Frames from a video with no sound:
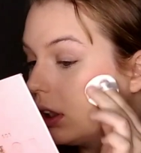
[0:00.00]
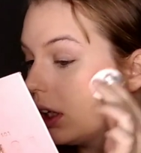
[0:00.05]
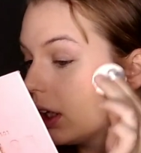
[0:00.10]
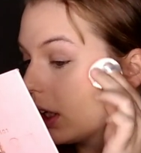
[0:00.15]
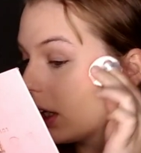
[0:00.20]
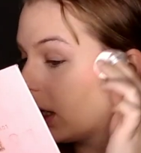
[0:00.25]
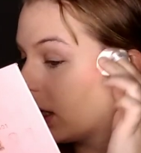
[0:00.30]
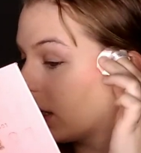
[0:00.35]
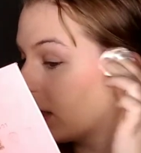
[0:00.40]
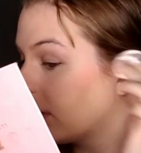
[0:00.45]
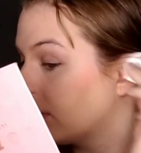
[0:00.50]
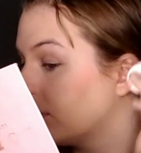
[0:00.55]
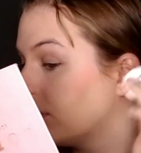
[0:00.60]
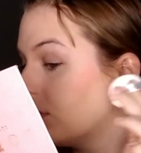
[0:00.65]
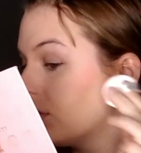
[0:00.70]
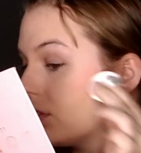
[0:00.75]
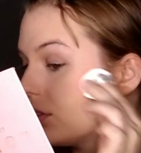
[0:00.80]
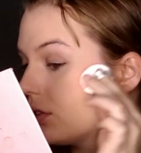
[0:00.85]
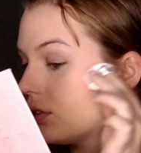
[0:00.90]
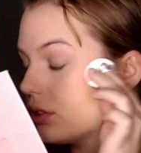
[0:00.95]
and kind of
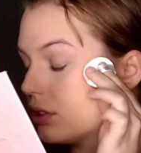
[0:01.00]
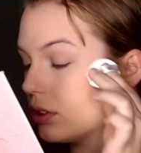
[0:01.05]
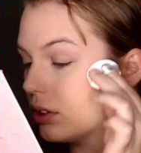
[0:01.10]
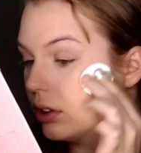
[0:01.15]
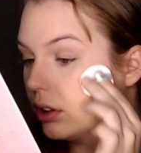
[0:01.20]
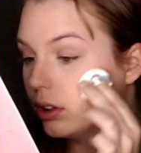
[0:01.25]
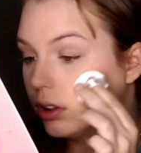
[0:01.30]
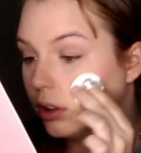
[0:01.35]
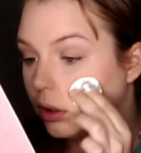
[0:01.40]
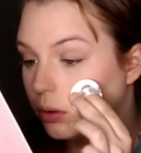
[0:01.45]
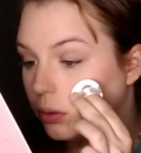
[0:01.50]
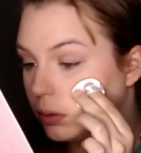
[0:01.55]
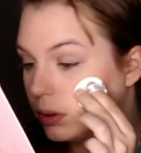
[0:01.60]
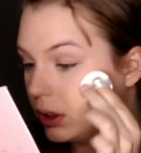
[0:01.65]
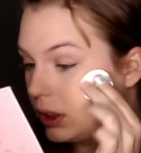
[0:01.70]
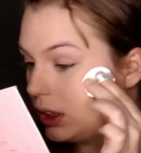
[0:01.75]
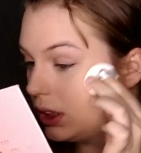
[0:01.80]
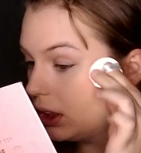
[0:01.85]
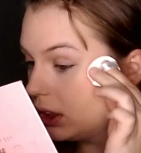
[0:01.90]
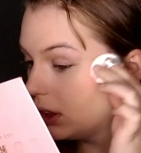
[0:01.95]
just
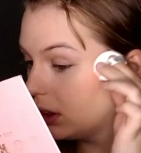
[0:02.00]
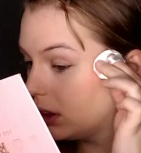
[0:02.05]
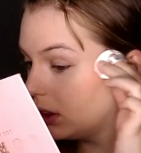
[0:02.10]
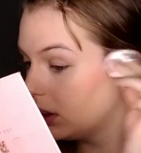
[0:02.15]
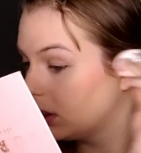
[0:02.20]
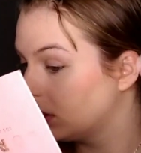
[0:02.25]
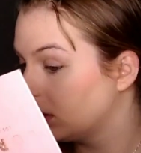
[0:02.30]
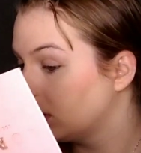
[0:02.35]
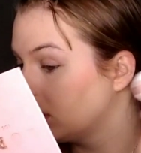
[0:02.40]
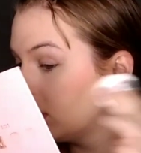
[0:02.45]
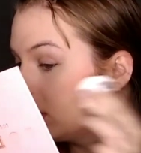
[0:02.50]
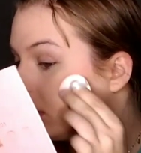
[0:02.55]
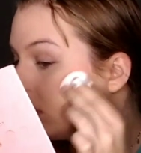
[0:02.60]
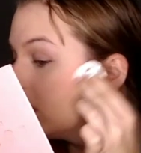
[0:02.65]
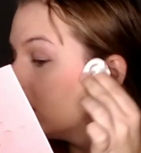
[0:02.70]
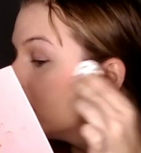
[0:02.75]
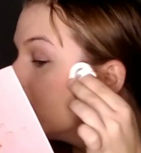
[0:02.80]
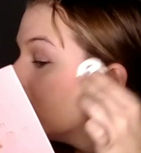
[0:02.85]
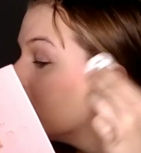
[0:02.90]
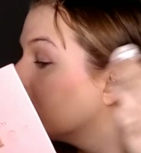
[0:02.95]
slowly
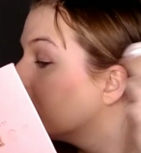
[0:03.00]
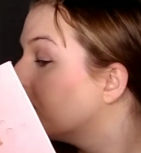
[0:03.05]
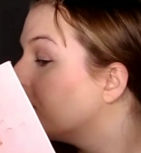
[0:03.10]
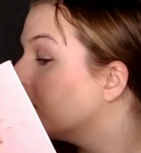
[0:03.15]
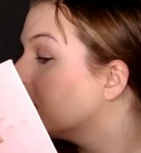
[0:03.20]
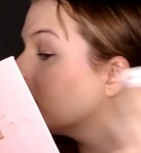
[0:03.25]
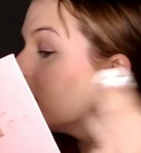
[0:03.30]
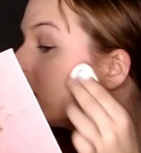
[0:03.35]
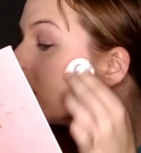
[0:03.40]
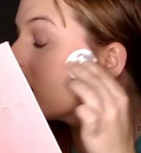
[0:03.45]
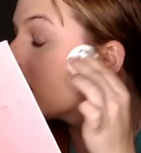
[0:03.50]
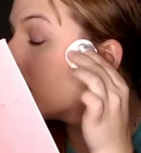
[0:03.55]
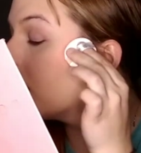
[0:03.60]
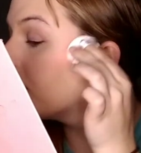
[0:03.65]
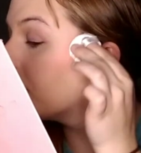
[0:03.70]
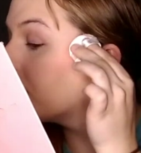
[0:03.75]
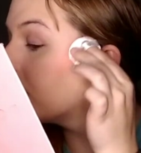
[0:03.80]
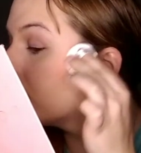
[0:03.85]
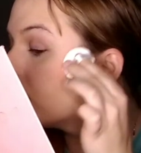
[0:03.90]
build it up,